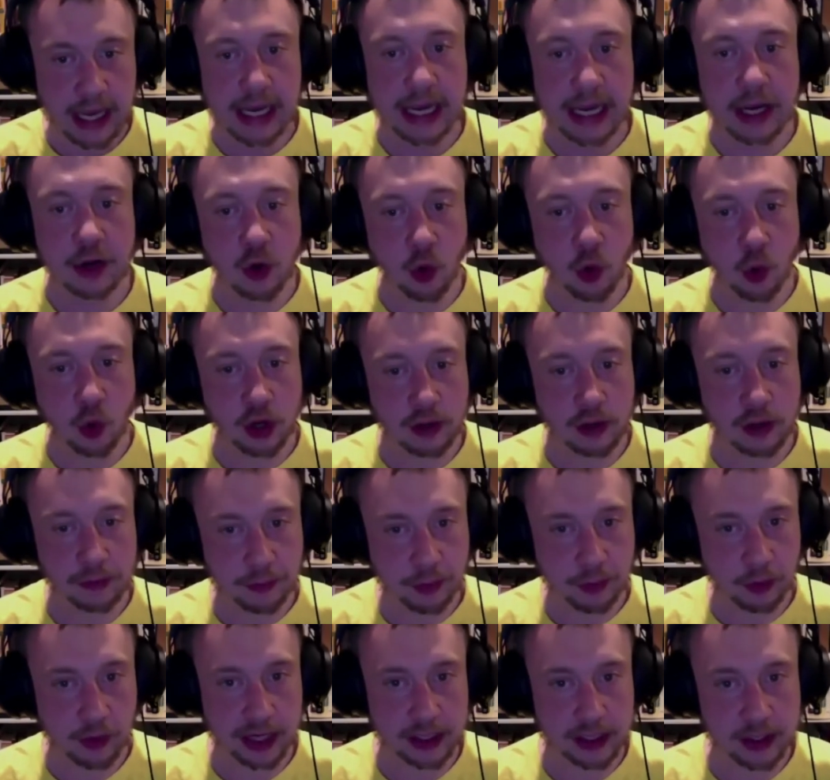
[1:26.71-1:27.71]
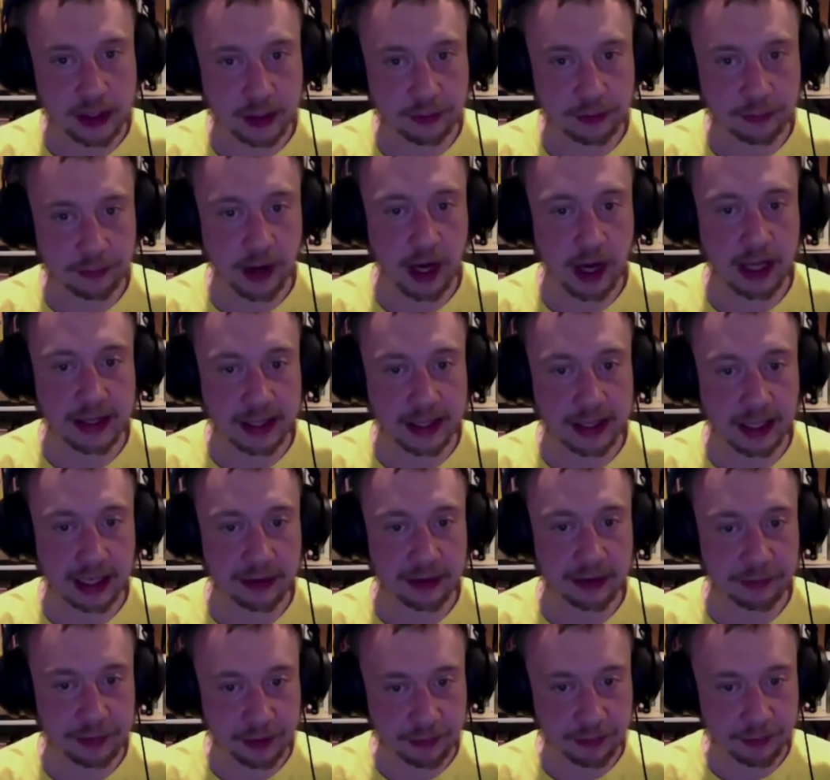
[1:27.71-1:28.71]
In order for us to fight the
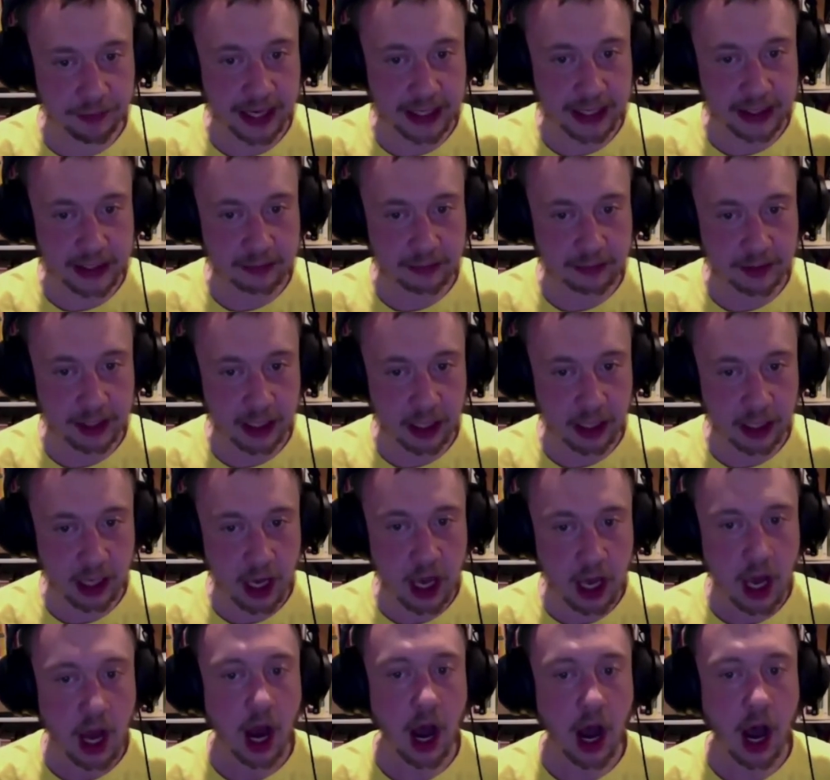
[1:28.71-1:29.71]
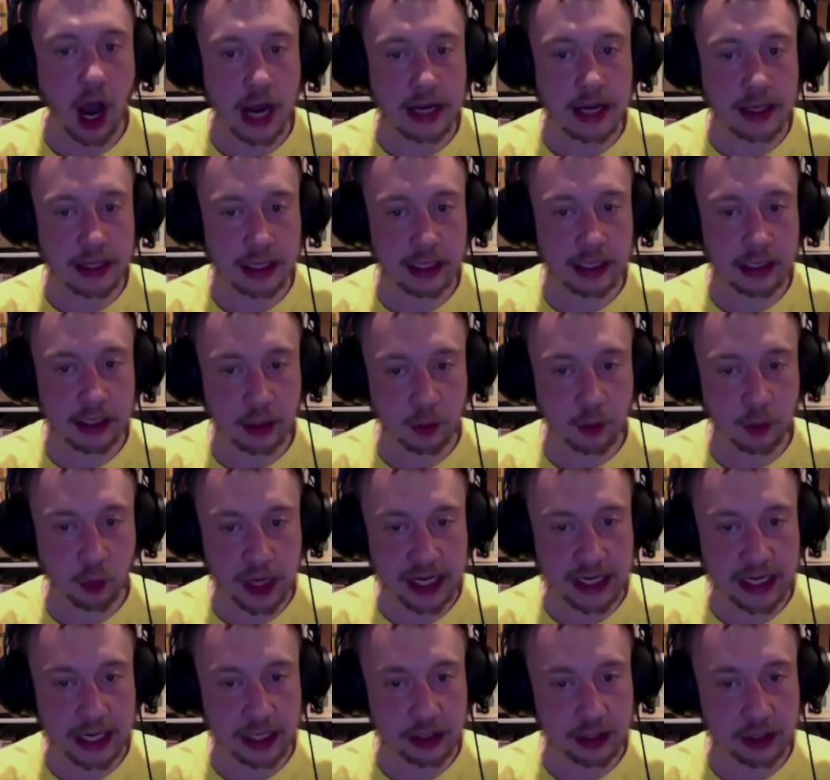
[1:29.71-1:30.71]
left effectively, I think that
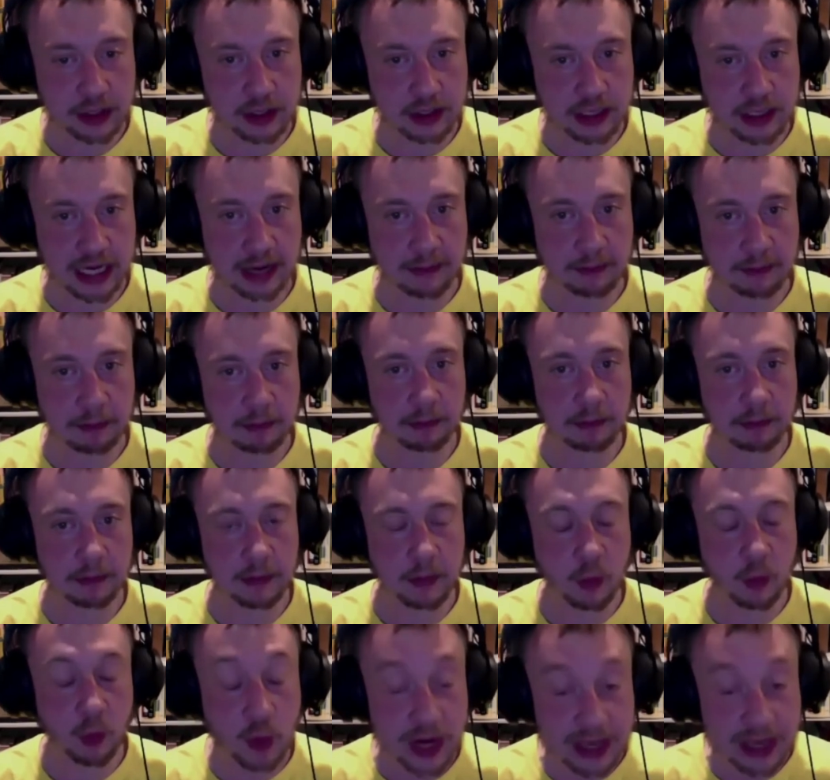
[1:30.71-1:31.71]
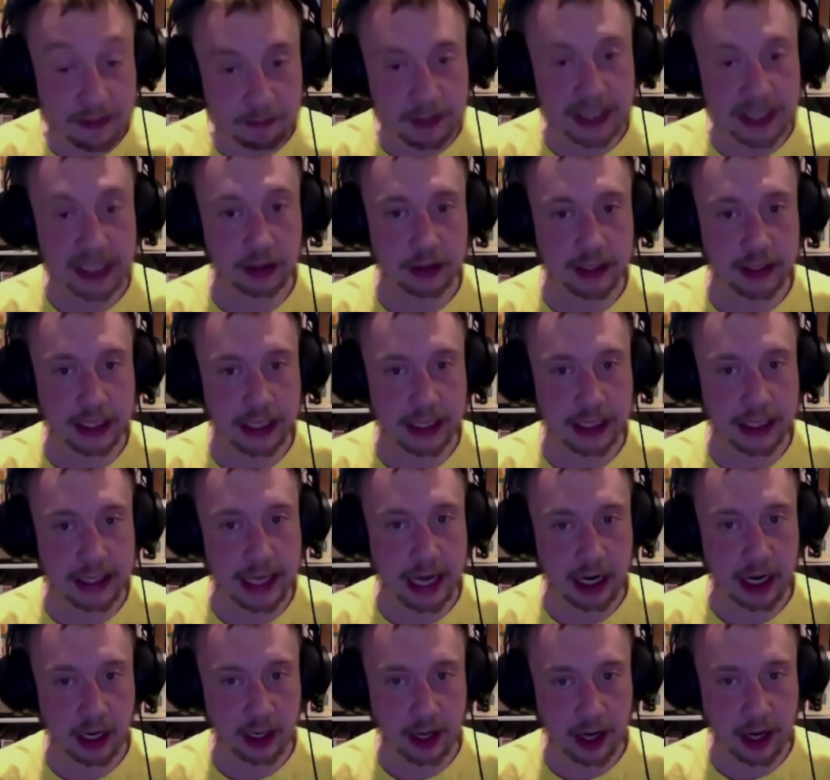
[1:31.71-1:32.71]
we need to start rebuilding
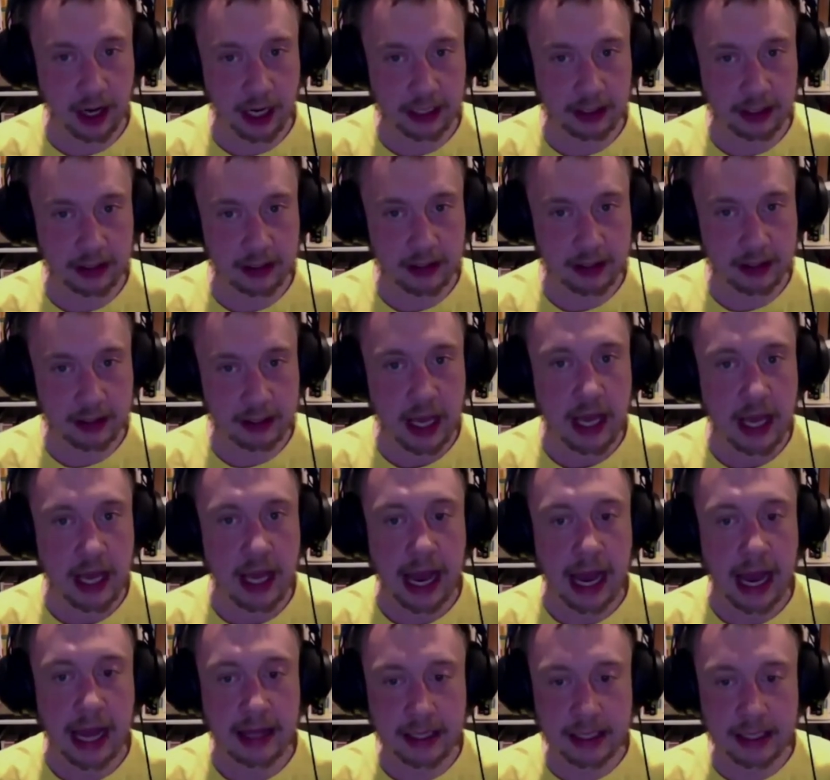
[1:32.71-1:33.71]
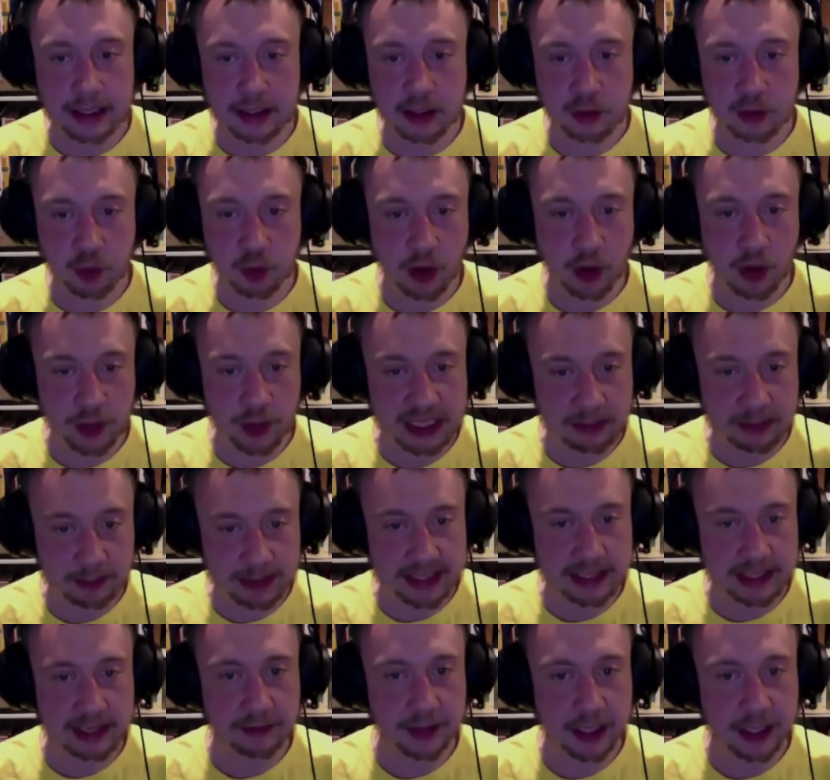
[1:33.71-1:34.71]
that alliance. And this is why we
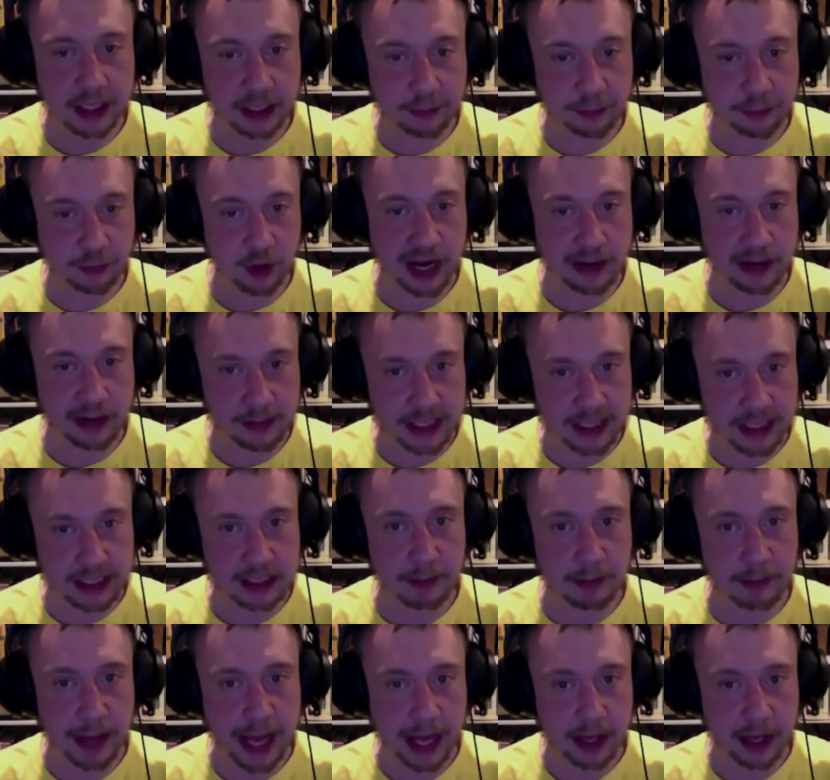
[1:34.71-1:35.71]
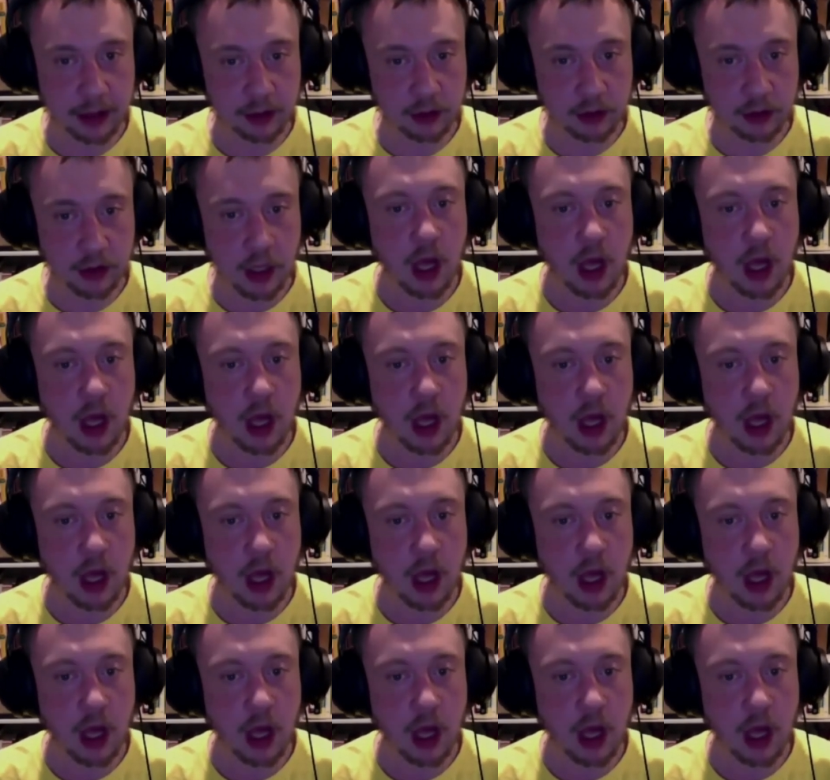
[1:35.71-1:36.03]
specifically framed this panel,